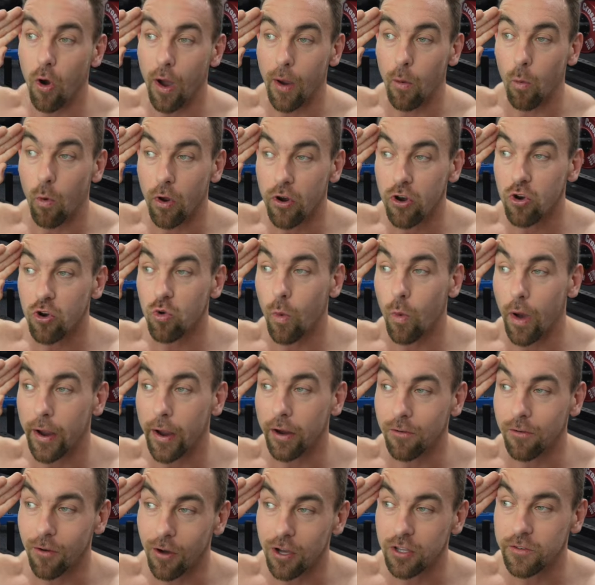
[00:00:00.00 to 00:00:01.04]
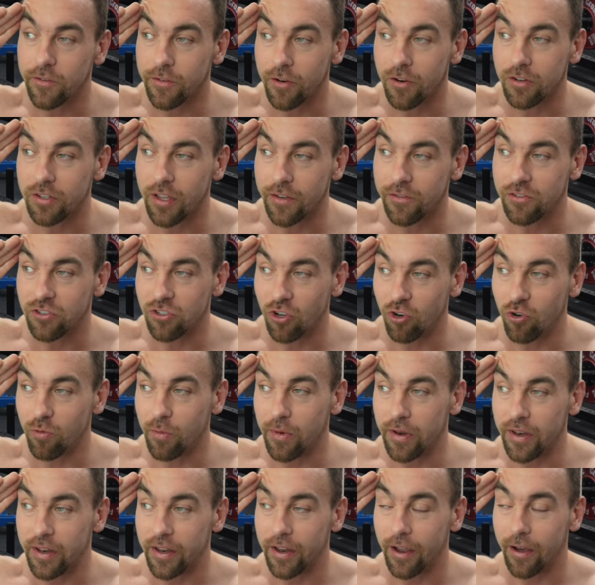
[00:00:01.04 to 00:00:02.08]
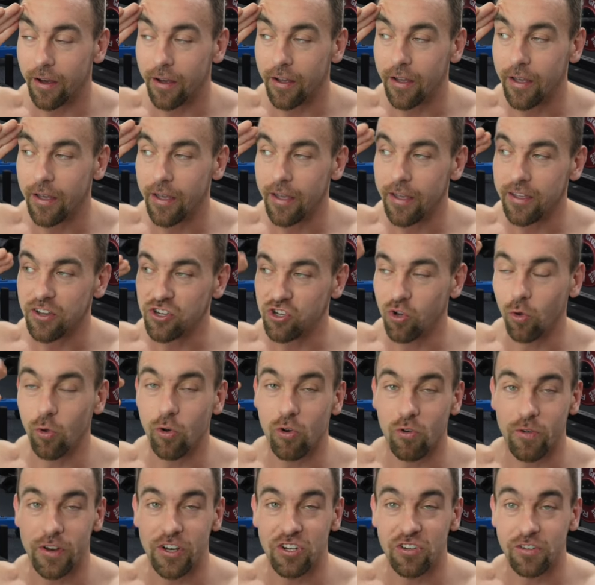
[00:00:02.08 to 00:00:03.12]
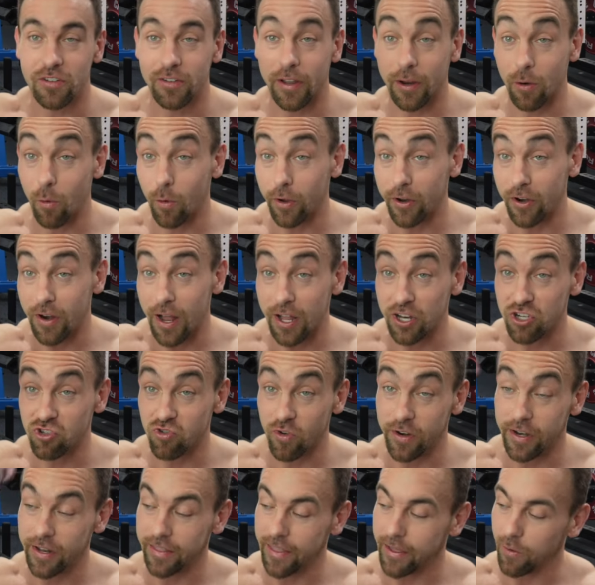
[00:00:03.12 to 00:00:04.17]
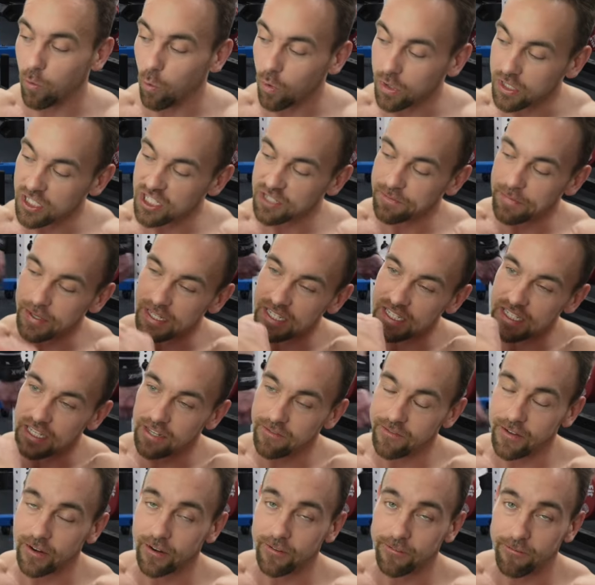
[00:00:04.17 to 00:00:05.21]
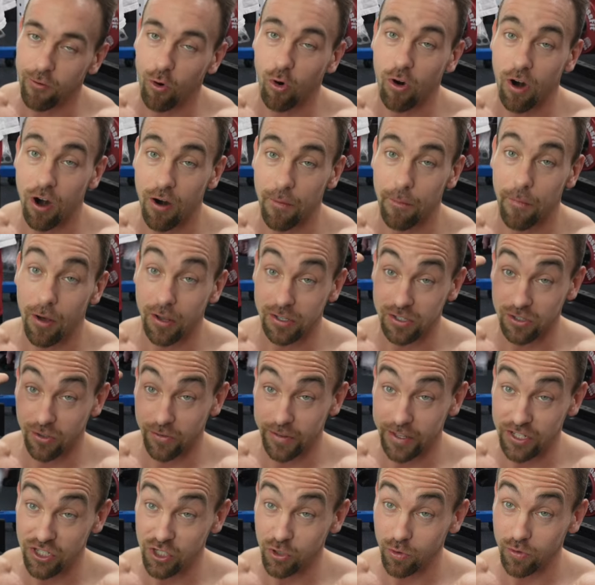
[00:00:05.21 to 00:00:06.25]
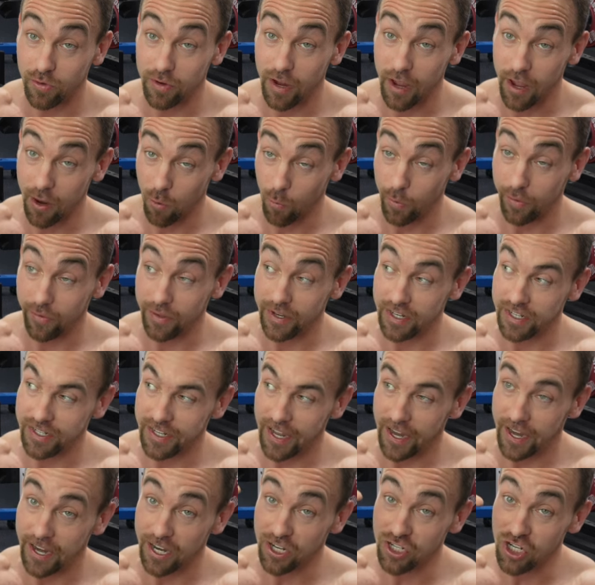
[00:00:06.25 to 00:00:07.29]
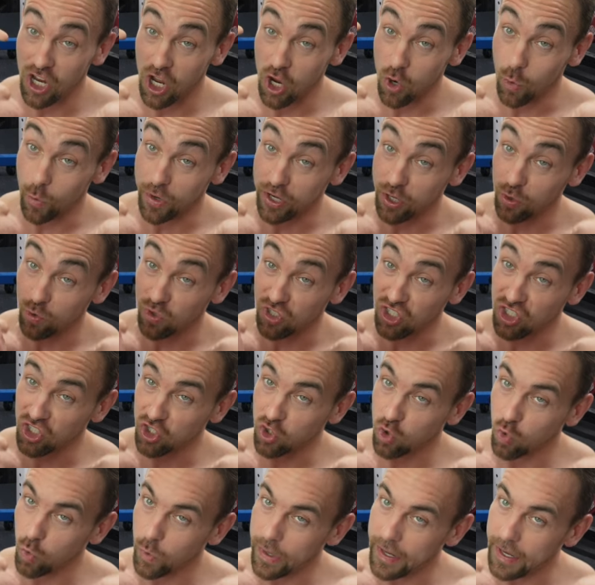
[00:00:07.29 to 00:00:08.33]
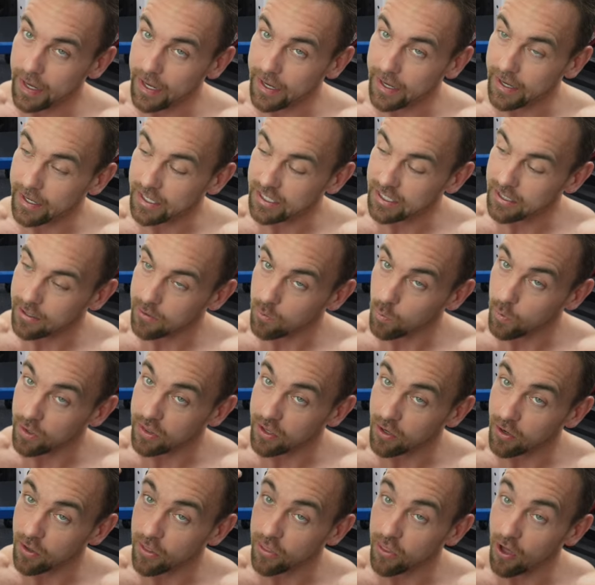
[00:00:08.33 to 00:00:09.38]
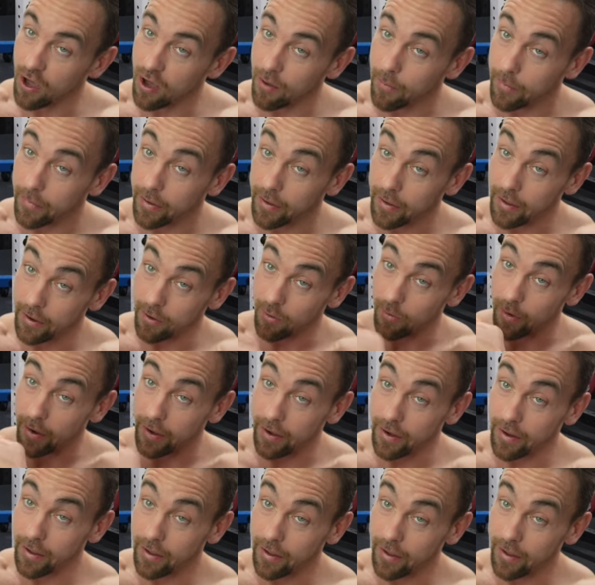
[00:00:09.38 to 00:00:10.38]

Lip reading: I wonder why CrossFitters have so many shoulder injuries. Like, well, you're not training that one specific forearm muscle that you will engage when you squeeze with your thumb, right?